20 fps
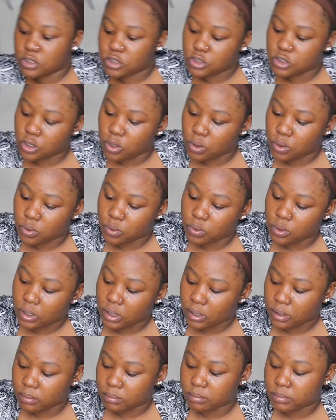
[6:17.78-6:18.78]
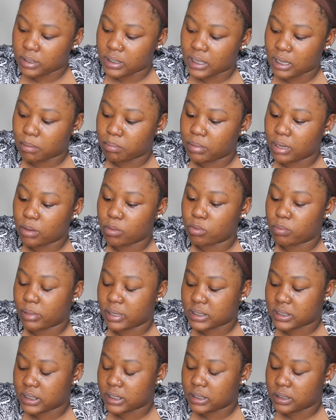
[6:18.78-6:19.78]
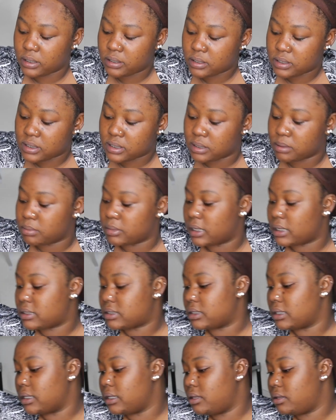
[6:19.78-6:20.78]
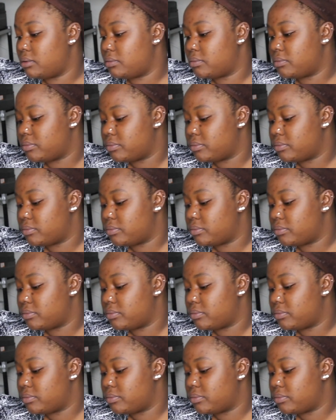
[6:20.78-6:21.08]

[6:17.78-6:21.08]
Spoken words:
so it can blend with my skin seamlessly.